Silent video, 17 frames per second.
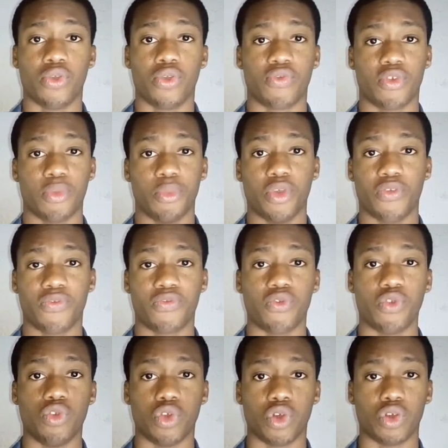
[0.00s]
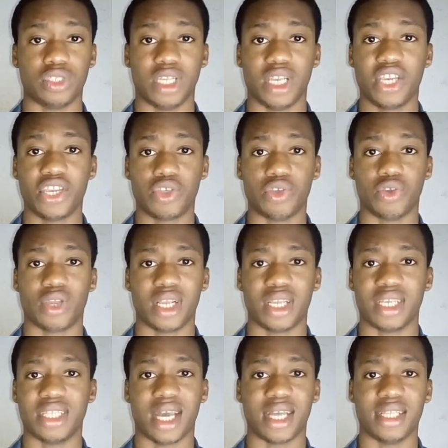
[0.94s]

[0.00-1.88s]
phone or the link you clicked,